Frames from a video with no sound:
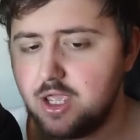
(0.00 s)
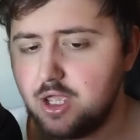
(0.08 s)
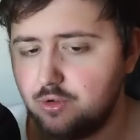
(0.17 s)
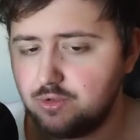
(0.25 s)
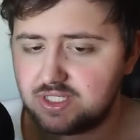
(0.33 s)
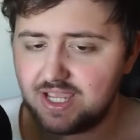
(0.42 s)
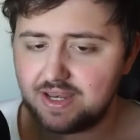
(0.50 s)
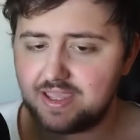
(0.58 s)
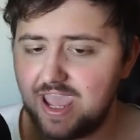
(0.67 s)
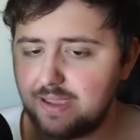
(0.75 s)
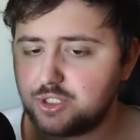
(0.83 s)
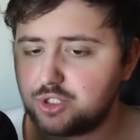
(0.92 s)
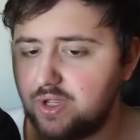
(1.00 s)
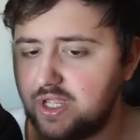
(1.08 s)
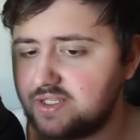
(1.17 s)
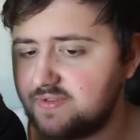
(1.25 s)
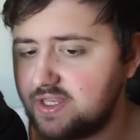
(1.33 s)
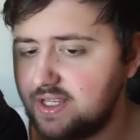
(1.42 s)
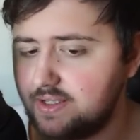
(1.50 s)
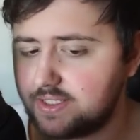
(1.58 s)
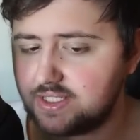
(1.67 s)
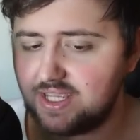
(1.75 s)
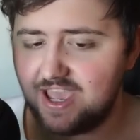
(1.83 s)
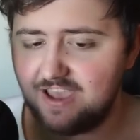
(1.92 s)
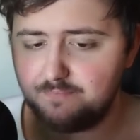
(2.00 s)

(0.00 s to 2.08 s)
who said, game screens of the DLC have